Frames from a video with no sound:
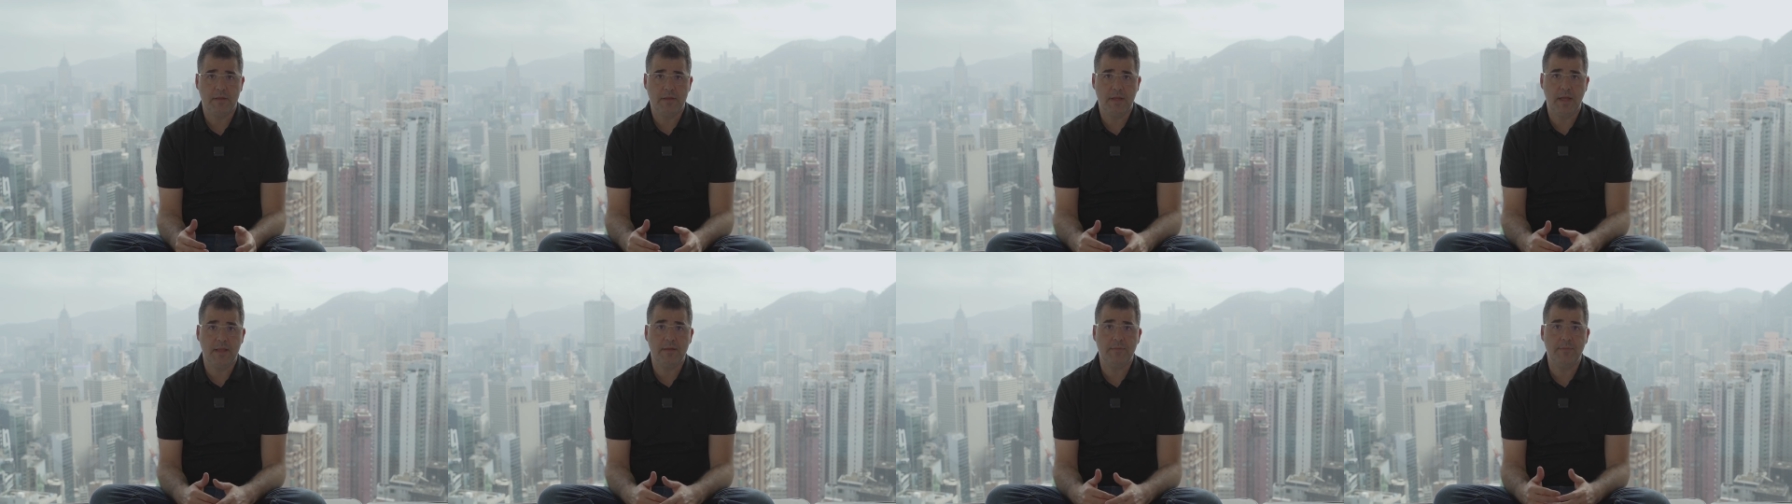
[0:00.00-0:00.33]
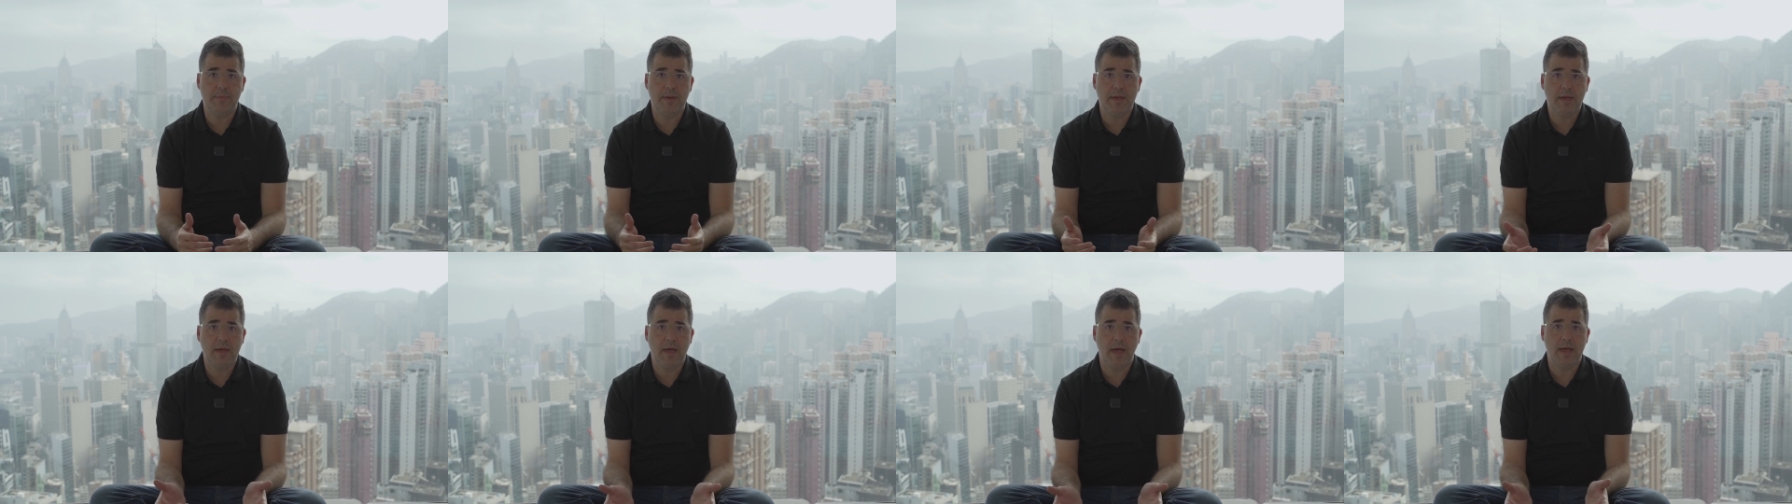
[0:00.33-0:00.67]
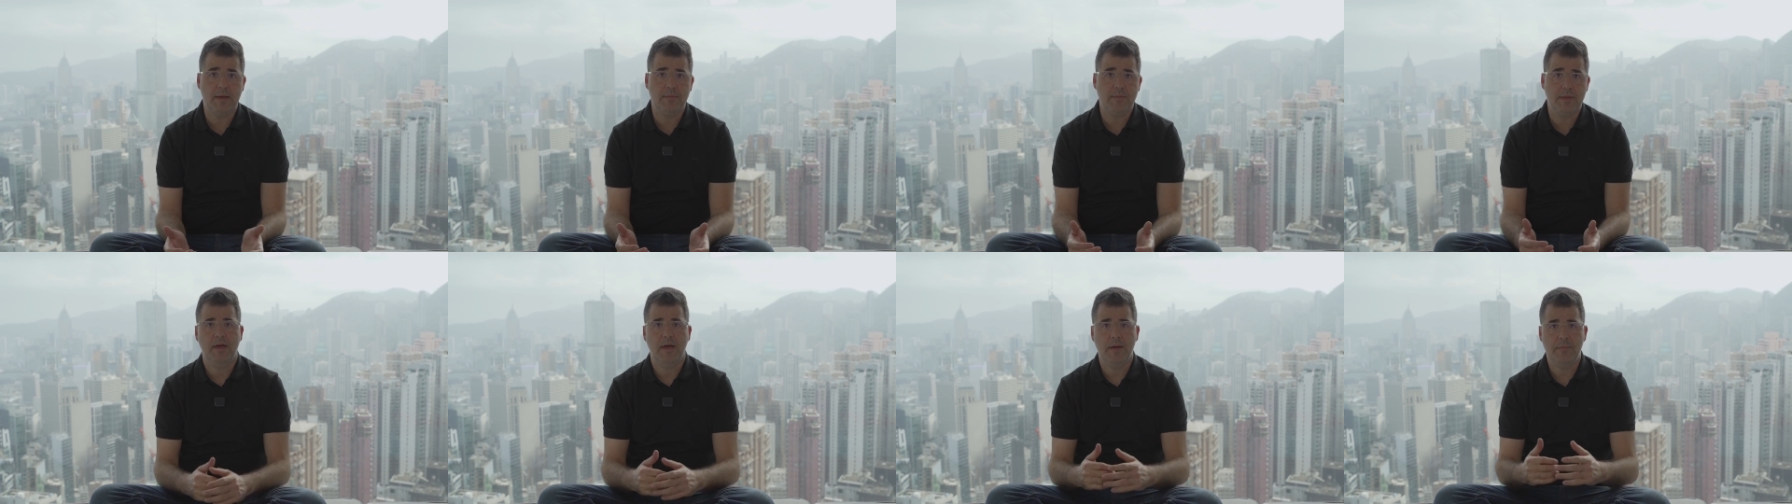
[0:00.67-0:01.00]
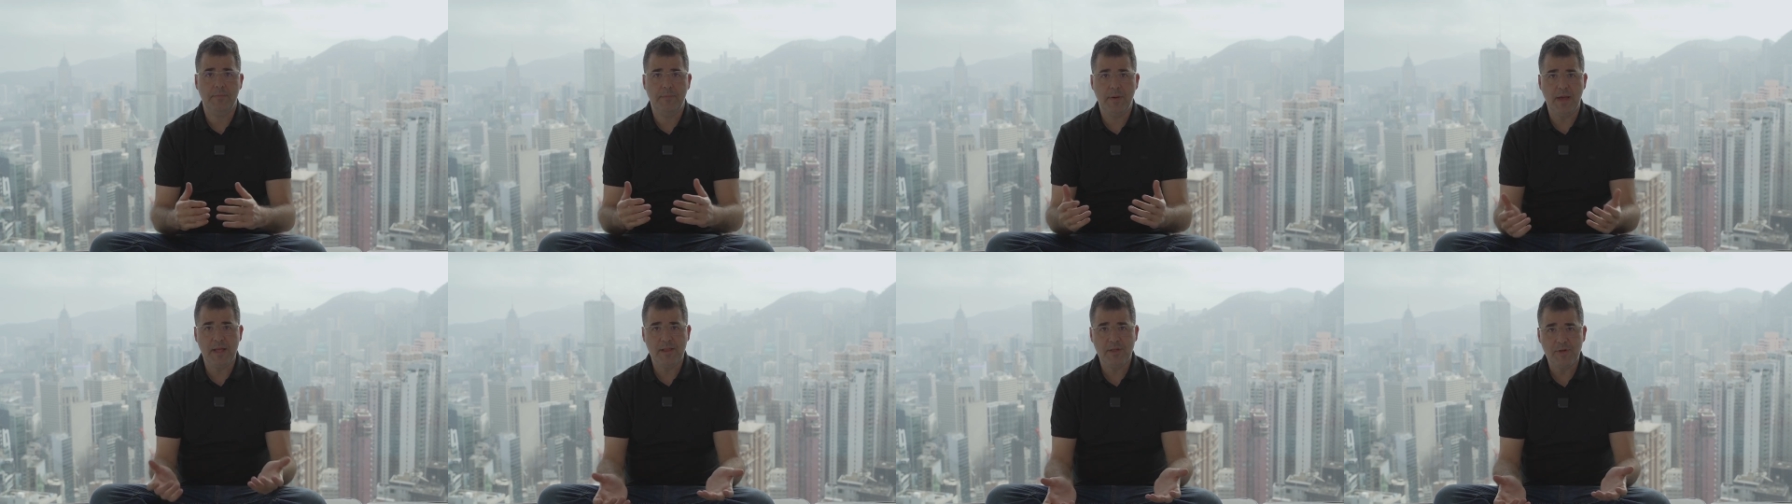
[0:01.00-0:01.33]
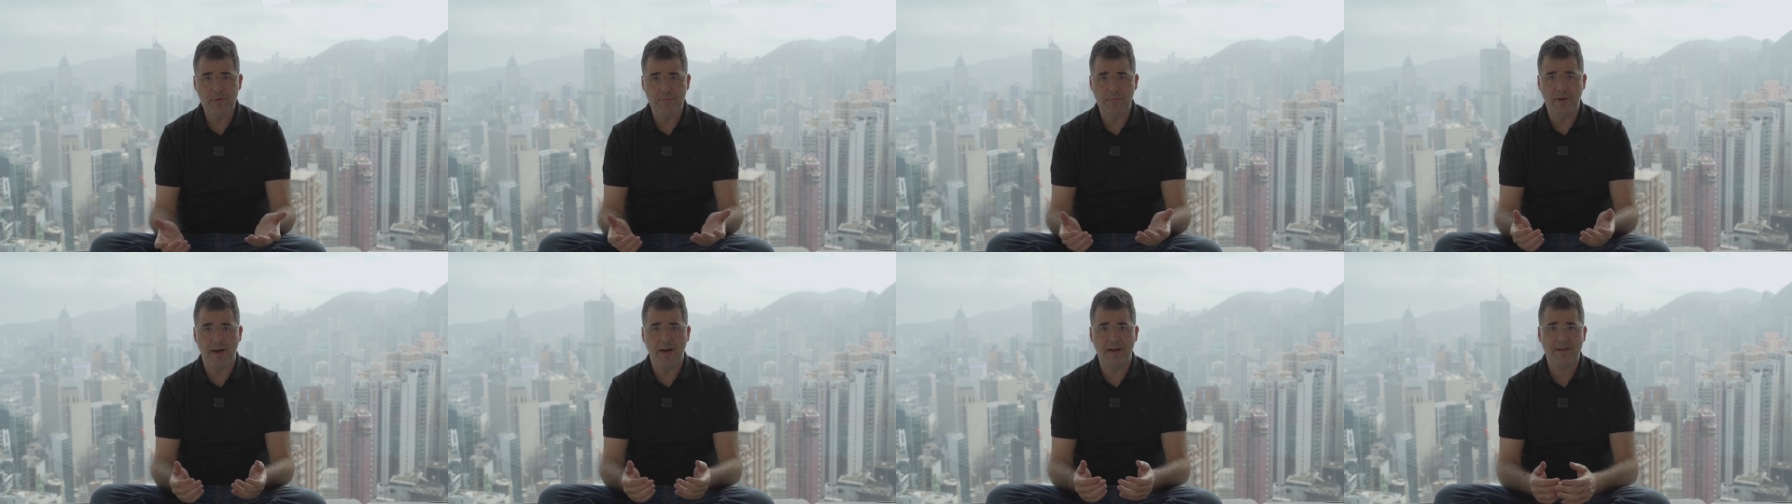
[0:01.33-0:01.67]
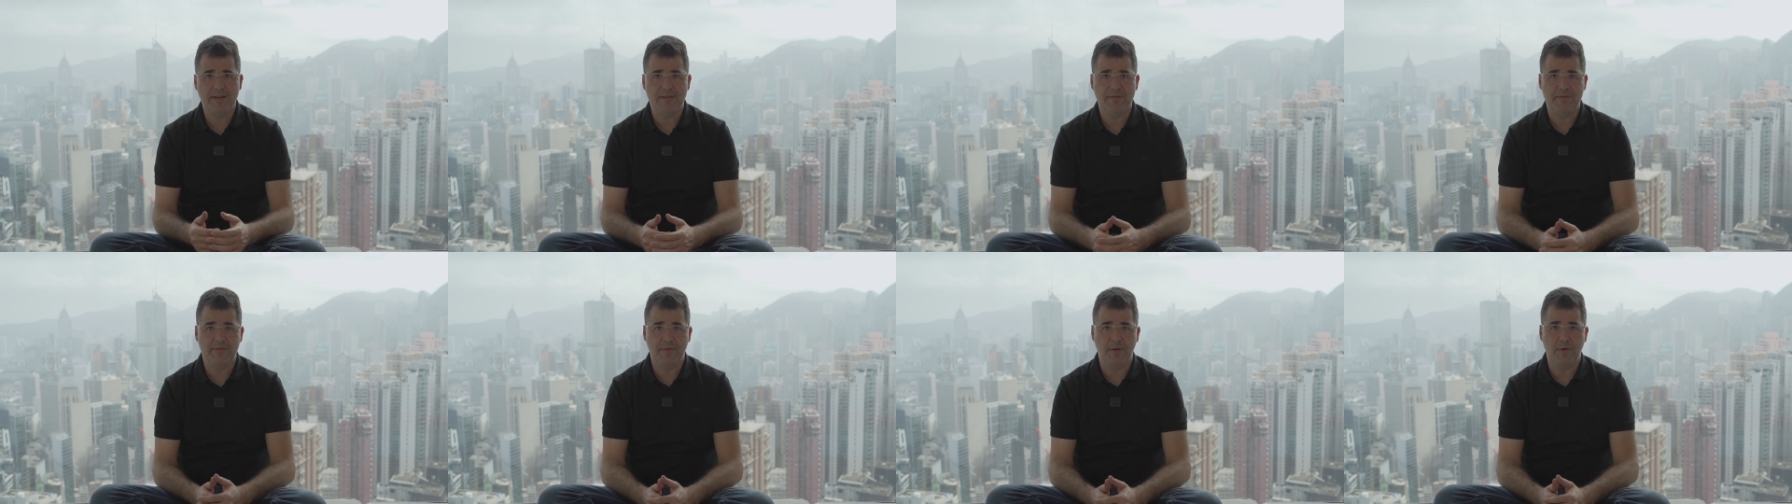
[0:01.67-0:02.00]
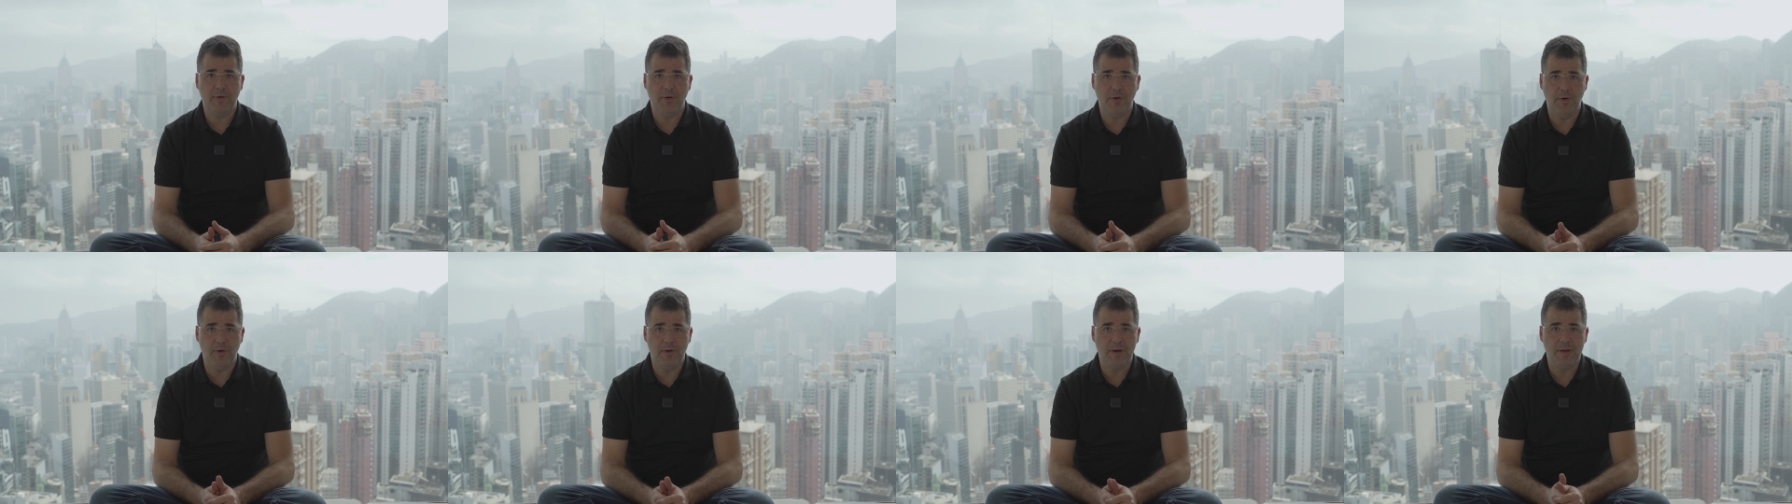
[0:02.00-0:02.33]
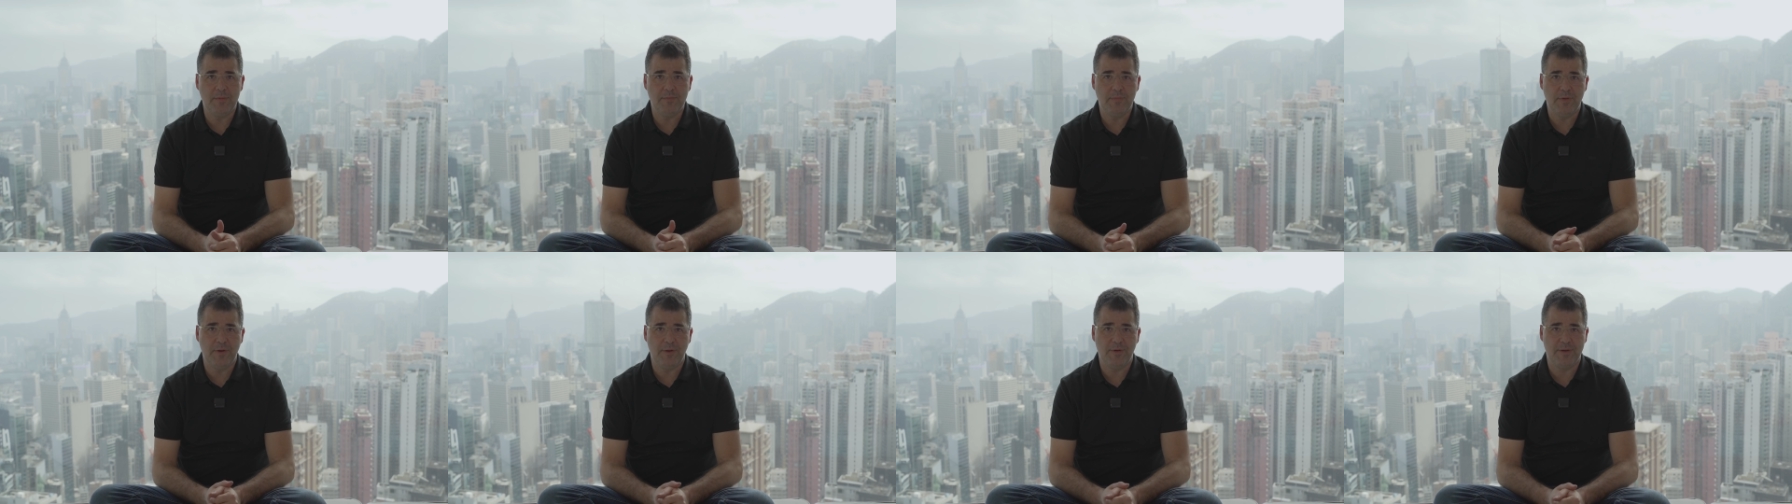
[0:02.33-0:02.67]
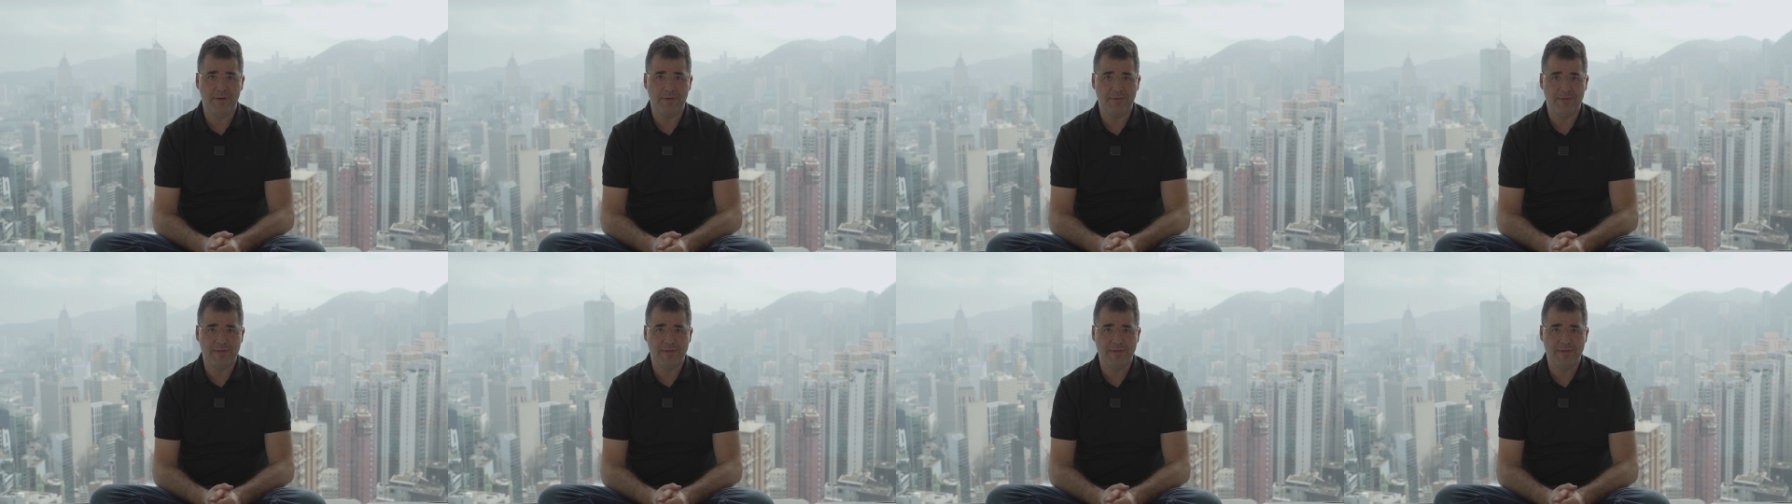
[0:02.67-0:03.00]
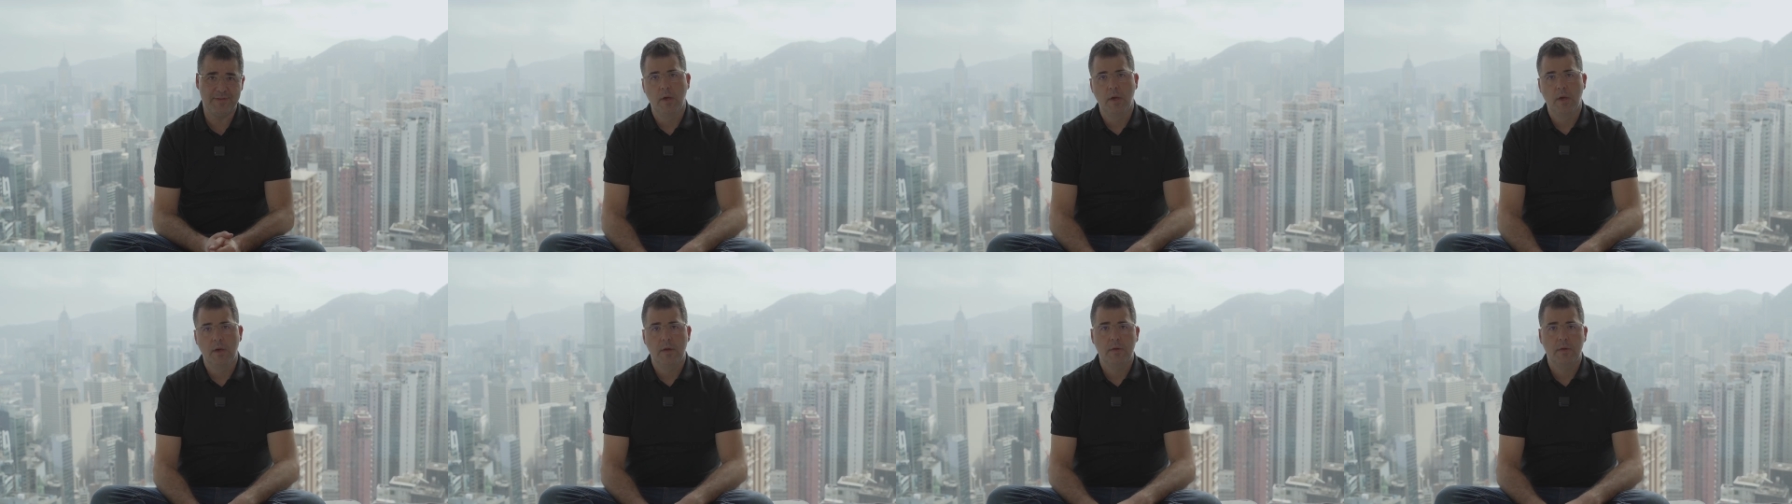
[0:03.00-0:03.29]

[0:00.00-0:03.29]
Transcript: that became a benchmark for all employers.